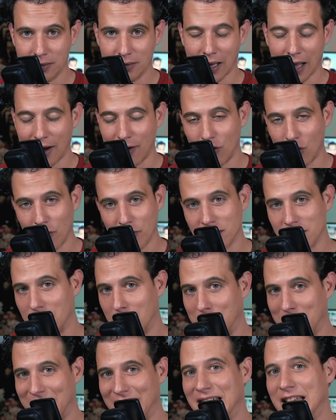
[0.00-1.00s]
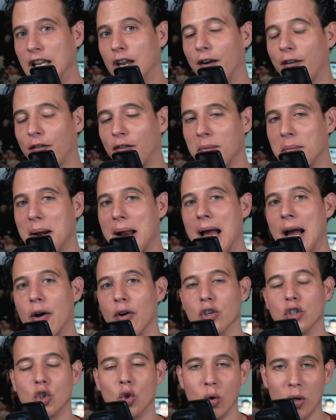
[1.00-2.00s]
I don't know if it's going to be in a year from now
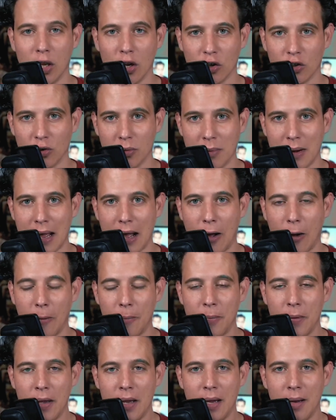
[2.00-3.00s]
or 2 years from now,